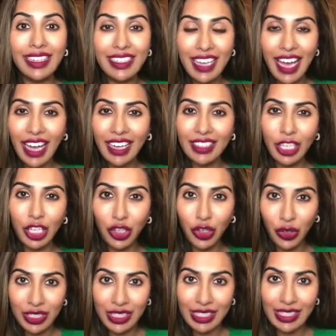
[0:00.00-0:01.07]
intact
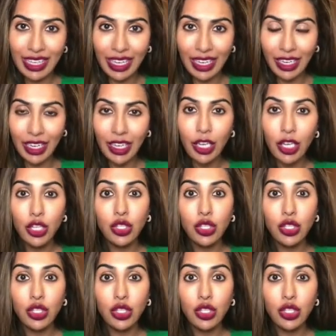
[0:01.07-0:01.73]
in your skin